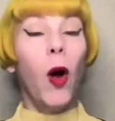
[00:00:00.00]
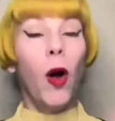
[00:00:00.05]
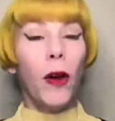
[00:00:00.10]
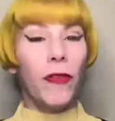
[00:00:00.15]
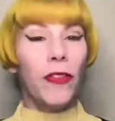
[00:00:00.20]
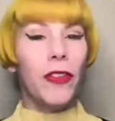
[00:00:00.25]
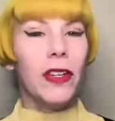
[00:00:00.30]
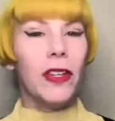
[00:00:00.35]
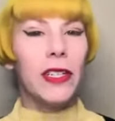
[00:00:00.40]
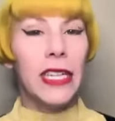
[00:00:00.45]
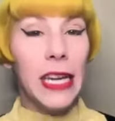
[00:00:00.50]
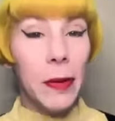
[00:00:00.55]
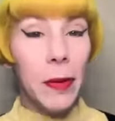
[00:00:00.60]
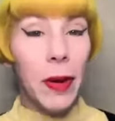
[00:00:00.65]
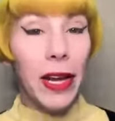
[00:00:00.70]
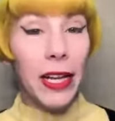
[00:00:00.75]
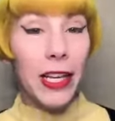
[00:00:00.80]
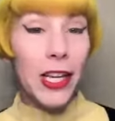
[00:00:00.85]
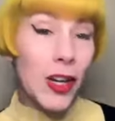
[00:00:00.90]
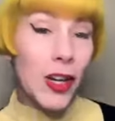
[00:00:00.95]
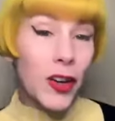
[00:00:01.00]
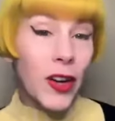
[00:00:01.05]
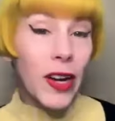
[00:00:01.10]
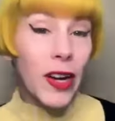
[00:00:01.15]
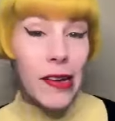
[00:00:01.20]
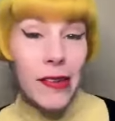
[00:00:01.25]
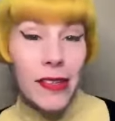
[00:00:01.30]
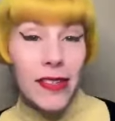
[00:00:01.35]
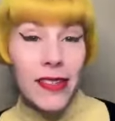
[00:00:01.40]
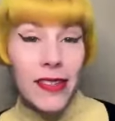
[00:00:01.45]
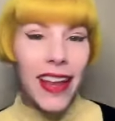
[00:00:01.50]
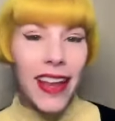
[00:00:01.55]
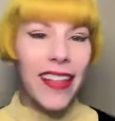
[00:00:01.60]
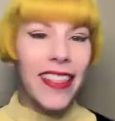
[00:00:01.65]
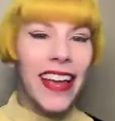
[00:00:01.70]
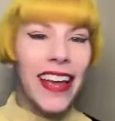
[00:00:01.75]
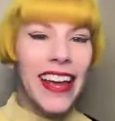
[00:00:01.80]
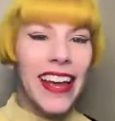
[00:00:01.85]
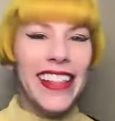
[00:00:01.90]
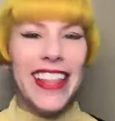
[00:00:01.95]
or if they're DMI curious
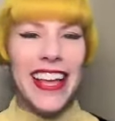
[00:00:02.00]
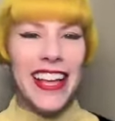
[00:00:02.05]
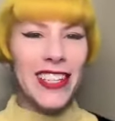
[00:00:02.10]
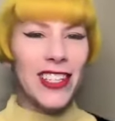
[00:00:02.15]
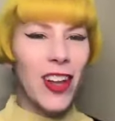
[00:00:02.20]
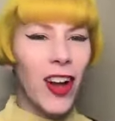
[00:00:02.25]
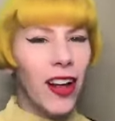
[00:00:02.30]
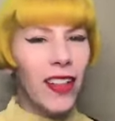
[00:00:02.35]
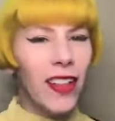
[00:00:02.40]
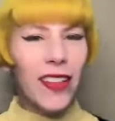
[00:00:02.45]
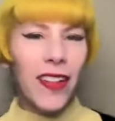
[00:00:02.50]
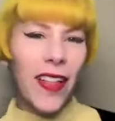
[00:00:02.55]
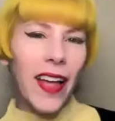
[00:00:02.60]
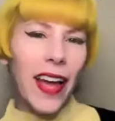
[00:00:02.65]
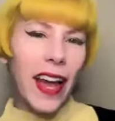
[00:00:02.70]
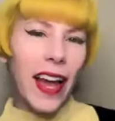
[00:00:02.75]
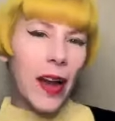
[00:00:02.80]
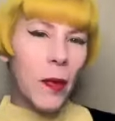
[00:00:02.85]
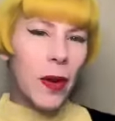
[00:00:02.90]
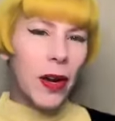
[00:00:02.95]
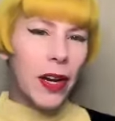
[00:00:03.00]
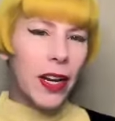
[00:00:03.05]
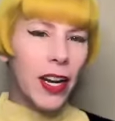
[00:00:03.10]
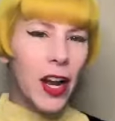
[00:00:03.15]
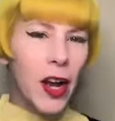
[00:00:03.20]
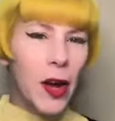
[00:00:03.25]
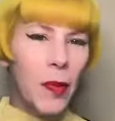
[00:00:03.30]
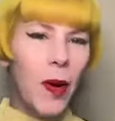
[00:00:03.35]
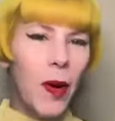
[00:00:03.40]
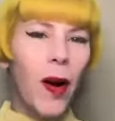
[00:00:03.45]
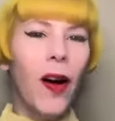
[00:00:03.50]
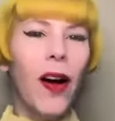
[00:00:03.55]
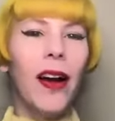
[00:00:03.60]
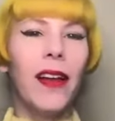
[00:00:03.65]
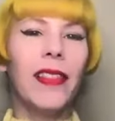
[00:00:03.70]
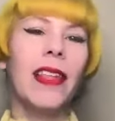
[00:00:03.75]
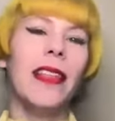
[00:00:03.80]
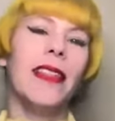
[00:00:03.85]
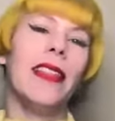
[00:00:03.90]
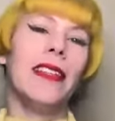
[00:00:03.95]
and they saw and they're like, I want to know
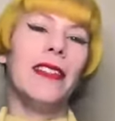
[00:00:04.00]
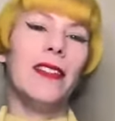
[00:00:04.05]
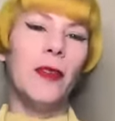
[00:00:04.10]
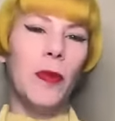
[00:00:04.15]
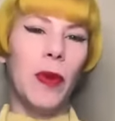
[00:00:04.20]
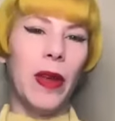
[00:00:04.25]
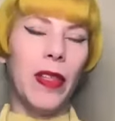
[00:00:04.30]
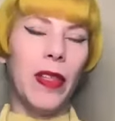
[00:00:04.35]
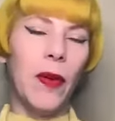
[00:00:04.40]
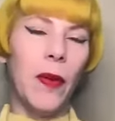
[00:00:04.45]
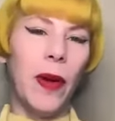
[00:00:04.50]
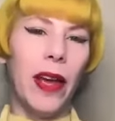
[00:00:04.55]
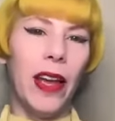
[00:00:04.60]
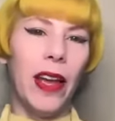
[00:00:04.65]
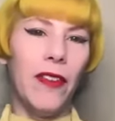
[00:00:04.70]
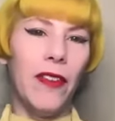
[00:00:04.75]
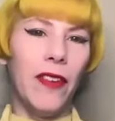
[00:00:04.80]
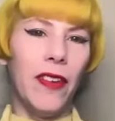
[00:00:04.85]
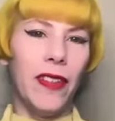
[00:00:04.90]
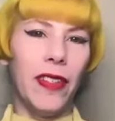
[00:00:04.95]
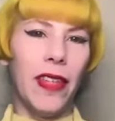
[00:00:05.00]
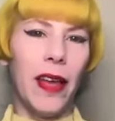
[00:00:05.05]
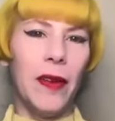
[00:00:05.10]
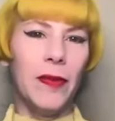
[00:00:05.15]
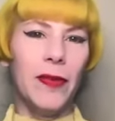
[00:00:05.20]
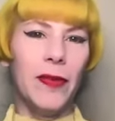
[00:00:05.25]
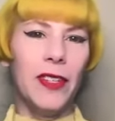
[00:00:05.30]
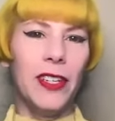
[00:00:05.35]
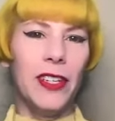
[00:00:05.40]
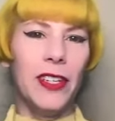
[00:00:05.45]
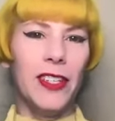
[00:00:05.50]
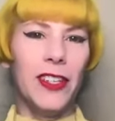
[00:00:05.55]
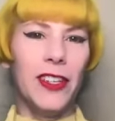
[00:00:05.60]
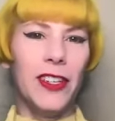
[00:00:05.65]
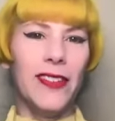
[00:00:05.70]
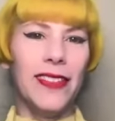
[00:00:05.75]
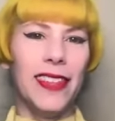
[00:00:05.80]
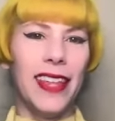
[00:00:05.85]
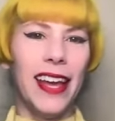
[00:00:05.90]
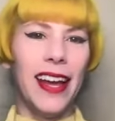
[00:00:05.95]
more, that this would be the way for them to
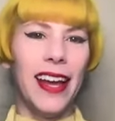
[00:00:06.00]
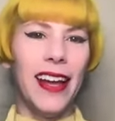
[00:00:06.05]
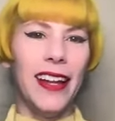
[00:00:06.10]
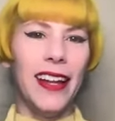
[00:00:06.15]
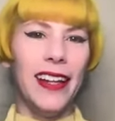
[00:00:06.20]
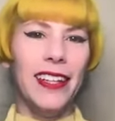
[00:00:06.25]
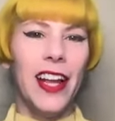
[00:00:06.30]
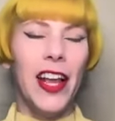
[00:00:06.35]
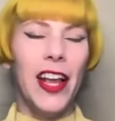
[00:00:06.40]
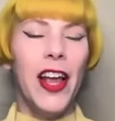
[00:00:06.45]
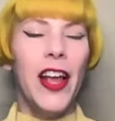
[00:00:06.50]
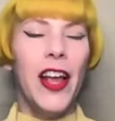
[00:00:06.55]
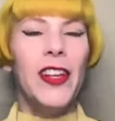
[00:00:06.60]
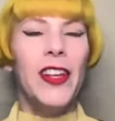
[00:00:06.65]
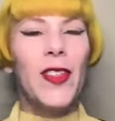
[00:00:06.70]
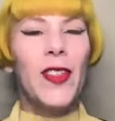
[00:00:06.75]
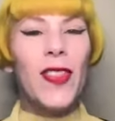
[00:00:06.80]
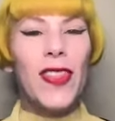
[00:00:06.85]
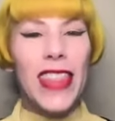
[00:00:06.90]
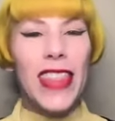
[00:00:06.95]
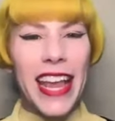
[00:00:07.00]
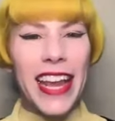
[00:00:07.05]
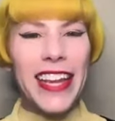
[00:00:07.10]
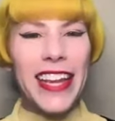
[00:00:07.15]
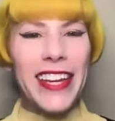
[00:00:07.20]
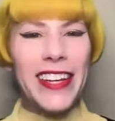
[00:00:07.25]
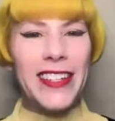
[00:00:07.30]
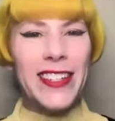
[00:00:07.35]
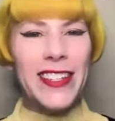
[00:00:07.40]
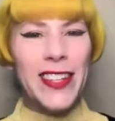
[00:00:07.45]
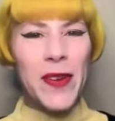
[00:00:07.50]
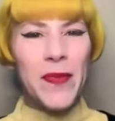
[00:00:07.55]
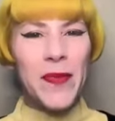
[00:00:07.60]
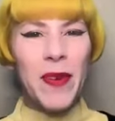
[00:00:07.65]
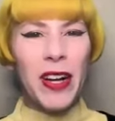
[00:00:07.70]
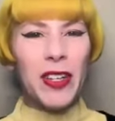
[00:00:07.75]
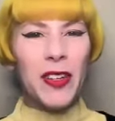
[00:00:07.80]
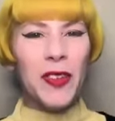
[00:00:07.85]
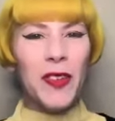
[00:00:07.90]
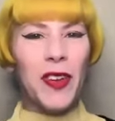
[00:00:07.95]
do that. So thank you so
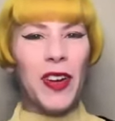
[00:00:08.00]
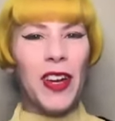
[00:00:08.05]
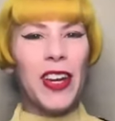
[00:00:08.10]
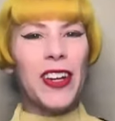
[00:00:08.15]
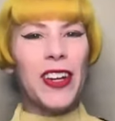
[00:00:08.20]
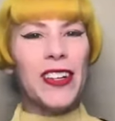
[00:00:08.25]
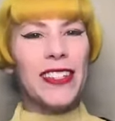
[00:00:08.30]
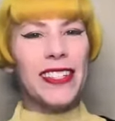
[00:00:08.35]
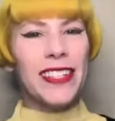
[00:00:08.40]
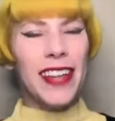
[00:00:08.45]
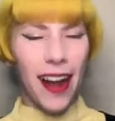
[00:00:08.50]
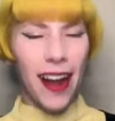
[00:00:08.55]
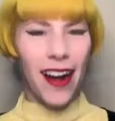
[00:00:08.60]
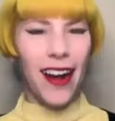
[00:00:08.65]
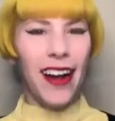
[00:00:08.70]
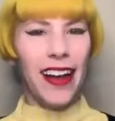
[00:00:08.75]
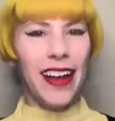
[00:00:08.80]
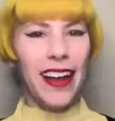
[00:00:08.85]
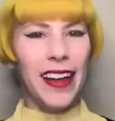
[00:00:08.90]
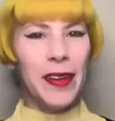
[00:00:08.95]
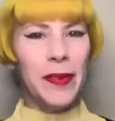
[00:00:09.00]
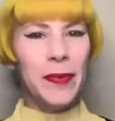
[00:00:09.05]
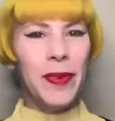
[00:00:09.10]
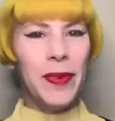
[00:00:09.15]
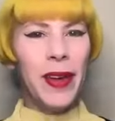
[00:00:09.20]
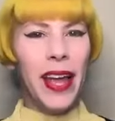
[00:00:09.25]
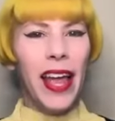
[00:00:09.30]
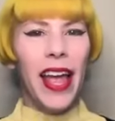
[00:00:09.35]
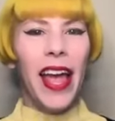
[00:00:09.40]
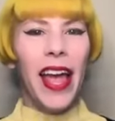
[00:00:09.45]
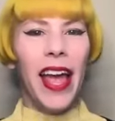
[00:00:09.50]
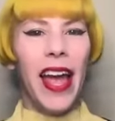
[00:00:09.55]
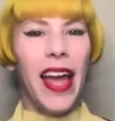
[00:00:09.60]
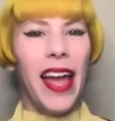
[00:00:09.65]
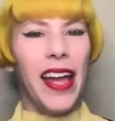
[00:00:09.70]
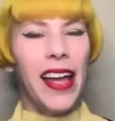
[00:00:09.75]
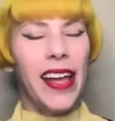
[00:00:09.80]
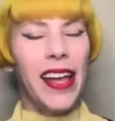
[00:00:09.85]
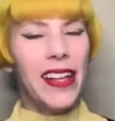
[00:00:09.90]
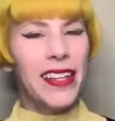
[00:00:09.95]
much for your time,
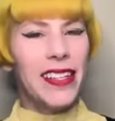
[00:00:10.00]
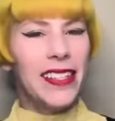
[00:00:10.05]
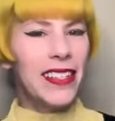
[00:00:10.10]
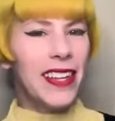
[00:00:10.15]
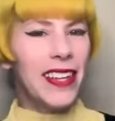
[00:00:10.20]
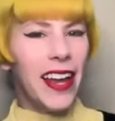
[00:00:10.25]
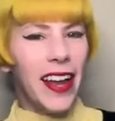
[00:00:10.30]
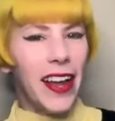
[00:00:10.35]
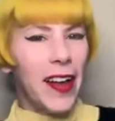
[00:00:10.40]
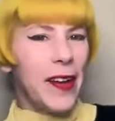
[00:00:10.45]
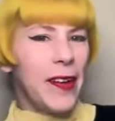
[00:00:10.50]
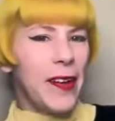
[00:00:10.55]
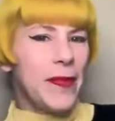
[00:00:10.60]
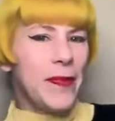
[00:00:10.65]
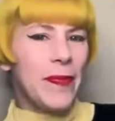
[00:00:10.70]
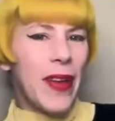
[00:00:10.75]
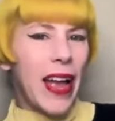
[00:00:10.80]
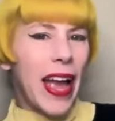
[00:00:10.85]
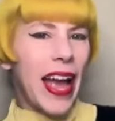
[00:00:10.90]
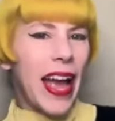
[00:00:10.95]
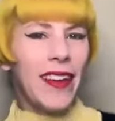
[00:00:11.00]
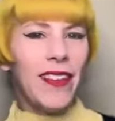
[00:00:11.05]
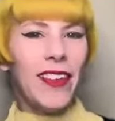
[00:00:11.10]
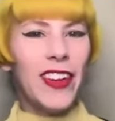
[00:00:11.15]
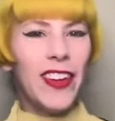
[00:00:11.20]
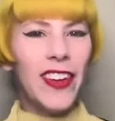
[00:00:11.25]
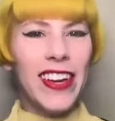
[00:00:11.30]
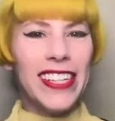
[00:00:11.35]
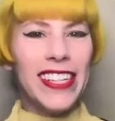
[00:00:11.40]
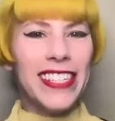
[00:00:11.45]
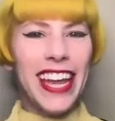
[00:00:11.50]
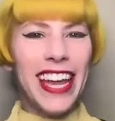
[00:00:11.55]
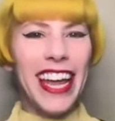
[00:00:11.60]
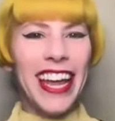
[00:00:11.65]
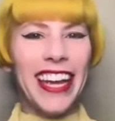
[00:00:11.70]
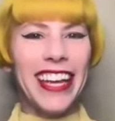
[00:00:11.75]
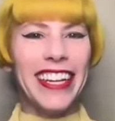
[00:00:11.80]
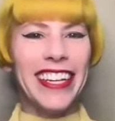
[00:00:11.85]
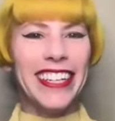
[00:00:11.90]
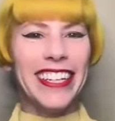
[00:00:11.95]
and have a great
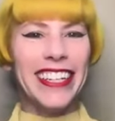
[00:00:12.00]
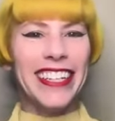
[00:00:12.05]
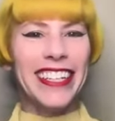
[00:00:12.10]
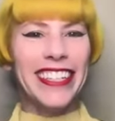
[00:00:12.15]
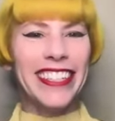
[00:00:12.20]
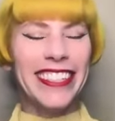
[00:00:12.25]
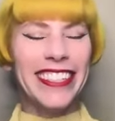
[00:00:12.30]
day.